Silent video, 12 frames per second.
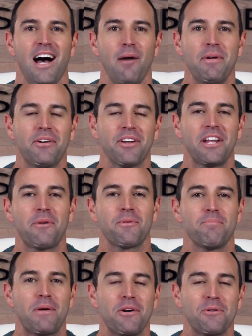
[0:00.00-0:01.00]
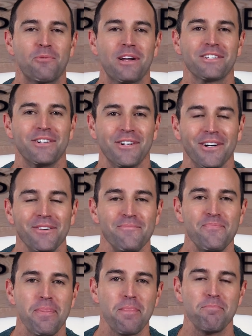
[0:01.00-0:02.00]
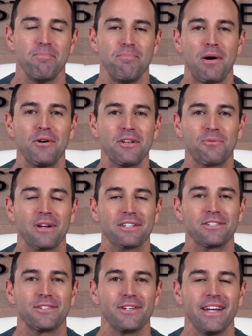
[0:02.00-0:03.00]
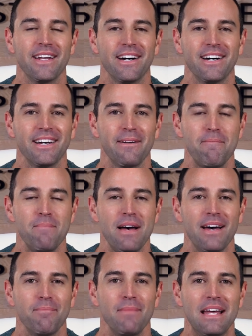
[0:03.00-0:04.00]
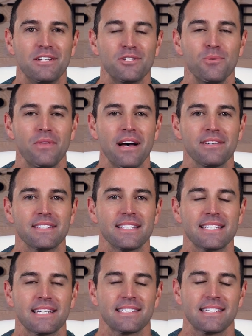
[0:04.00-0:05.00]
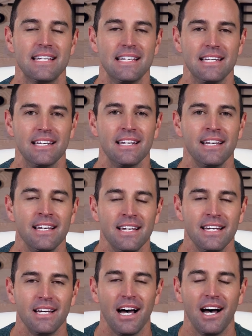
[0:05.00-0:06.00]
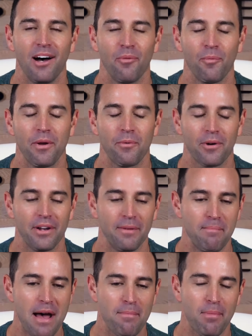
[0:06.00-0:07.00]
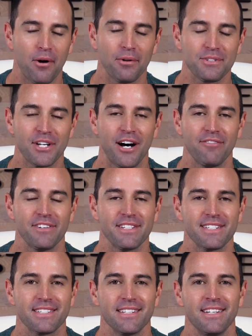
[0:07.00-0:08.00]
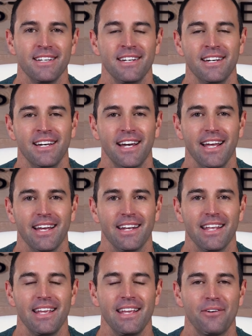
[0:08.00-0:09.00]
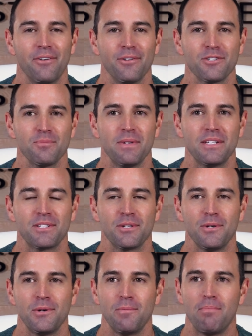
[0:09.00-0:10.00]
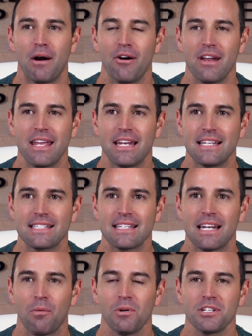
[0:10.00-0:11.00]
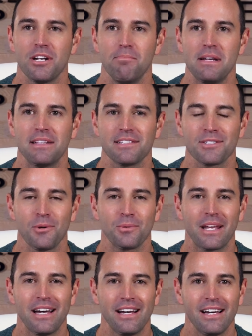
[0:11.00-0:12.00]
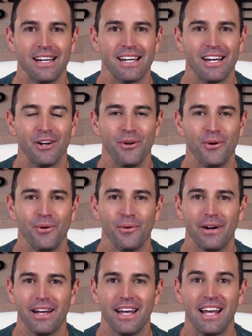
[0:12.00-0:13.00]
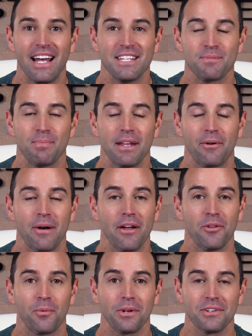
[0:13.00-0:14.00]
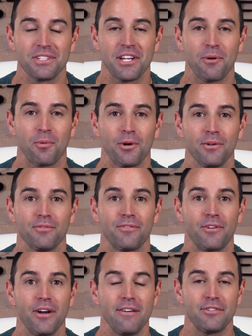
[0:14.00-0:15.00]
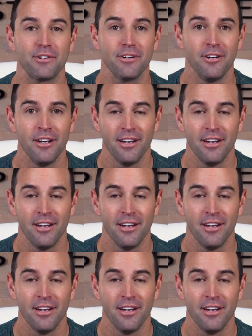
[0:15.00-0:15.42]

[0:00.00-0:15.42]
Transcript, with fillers: I'm here today with Bernie Richter. Bernie Richter and I met in 2016. Uh, we were in Matt Bartle's office, and he introduced me to Bernie and he said, I want you to meet this old guy who has been around the real estate world forever